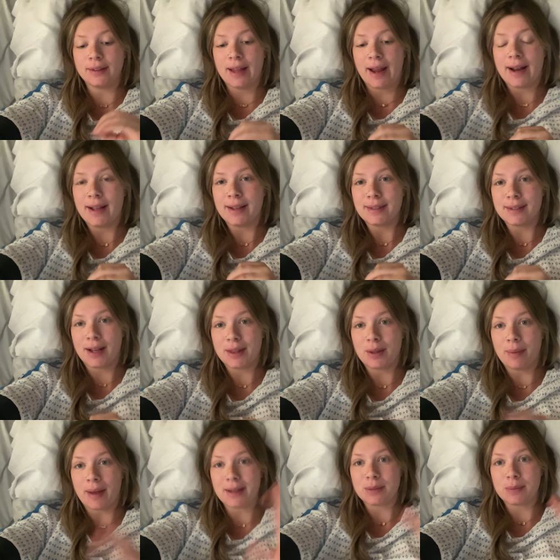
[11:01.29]
lighting is not the
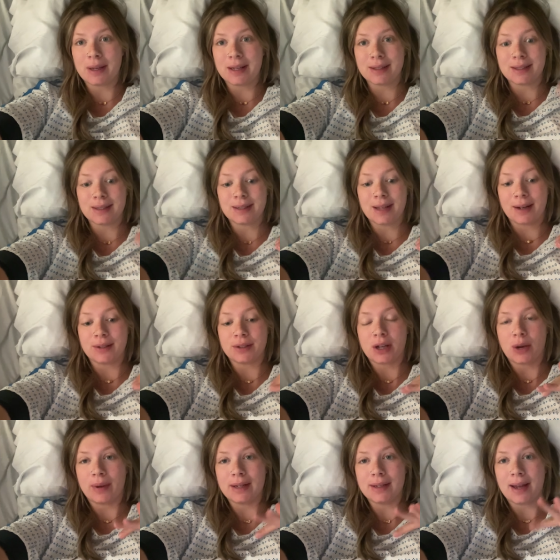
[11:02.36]
best because the sun is
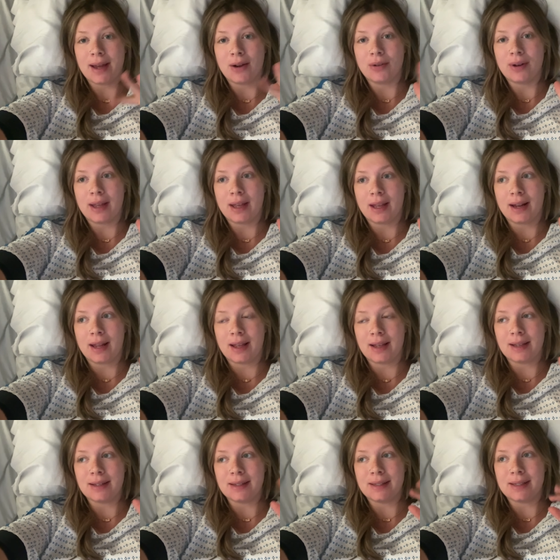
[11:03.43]
going down. It
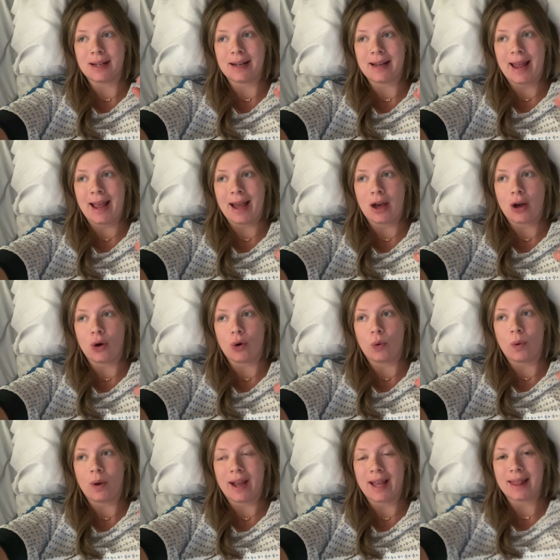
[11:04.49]
is
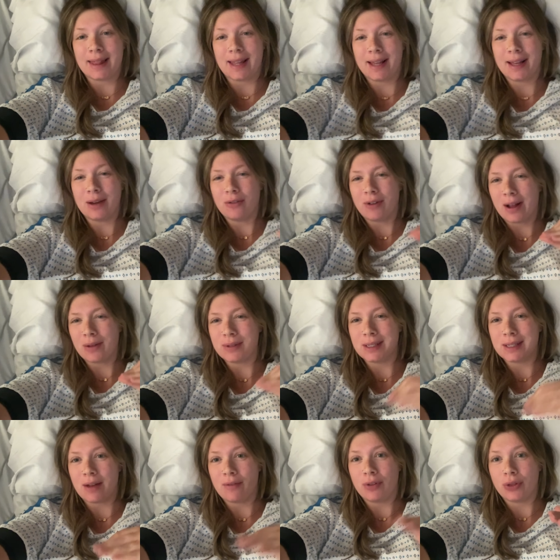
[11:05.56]
now, I think around
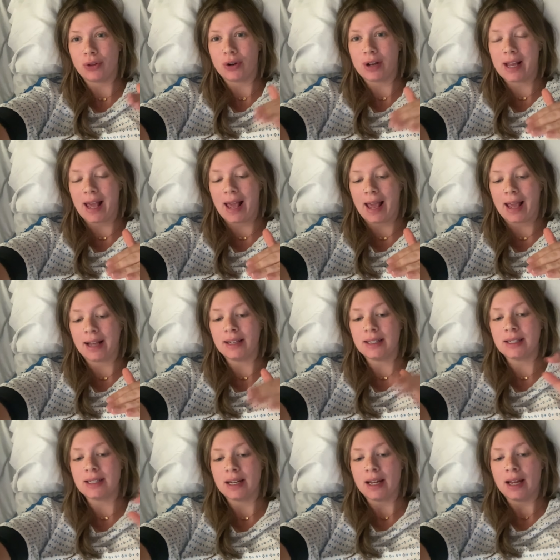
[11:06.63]

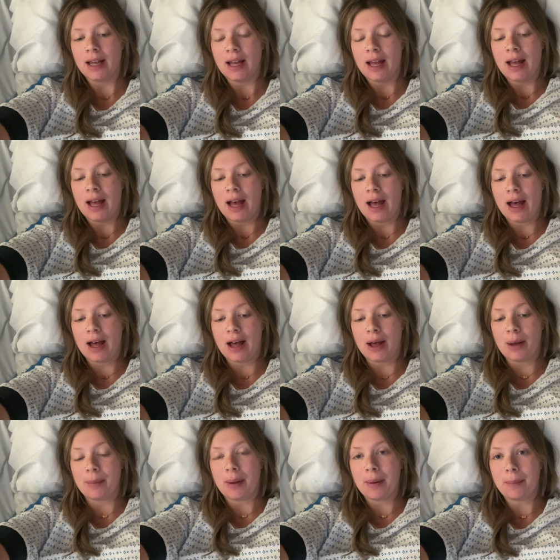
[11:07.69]
7.38.
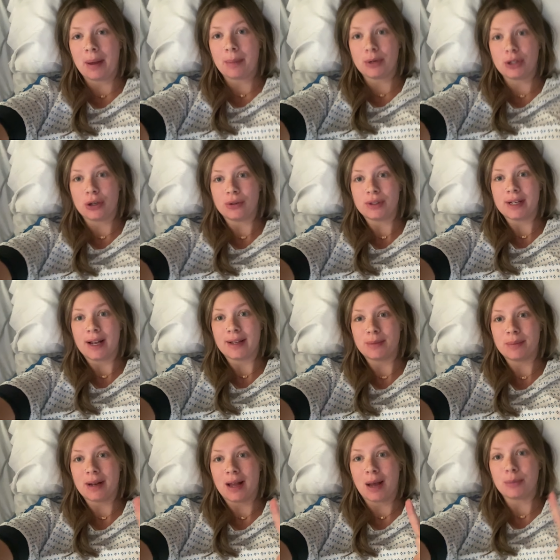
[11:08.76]
Um, my Pitocin has
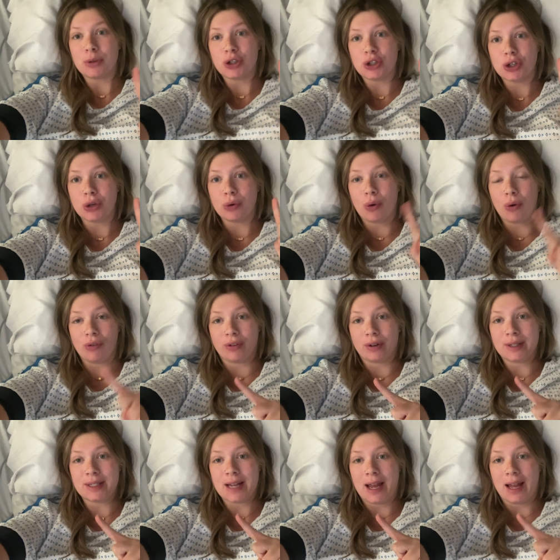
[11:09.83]
been upped to
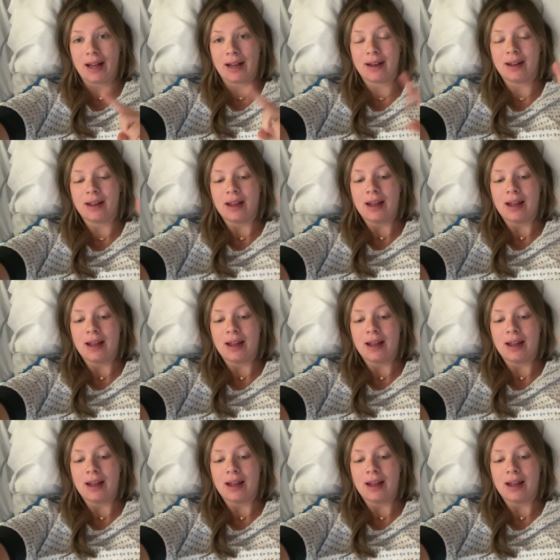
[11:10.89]
over 10.